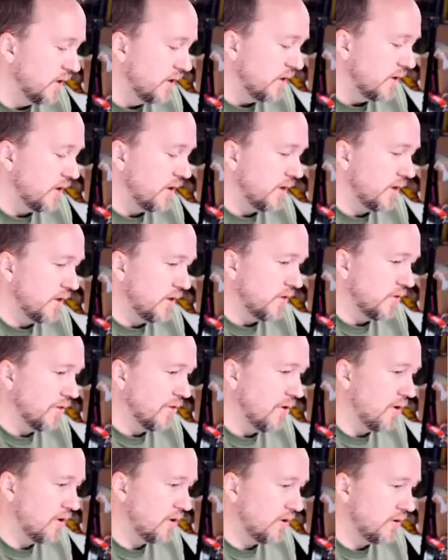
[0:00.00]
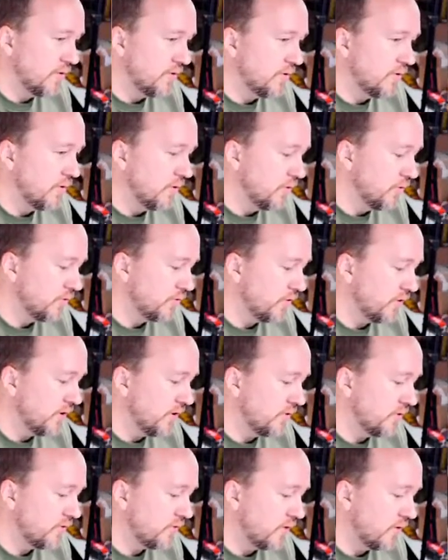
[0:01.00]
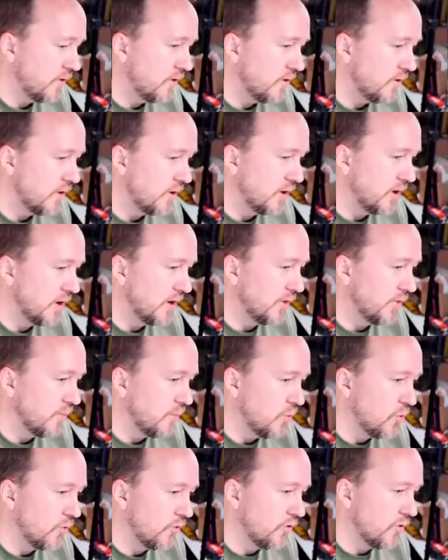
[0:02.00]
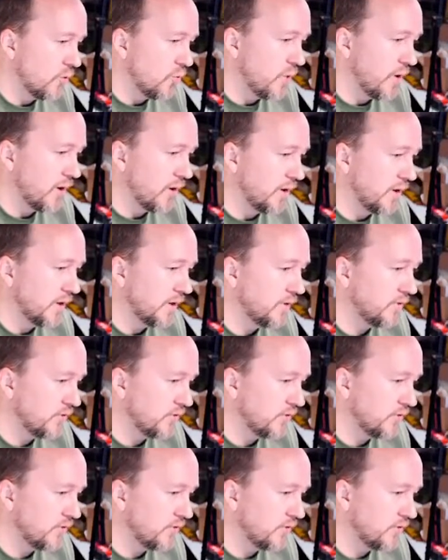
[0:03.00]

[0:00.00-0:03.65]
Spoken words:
And the longer you use these, the more they'll wear in.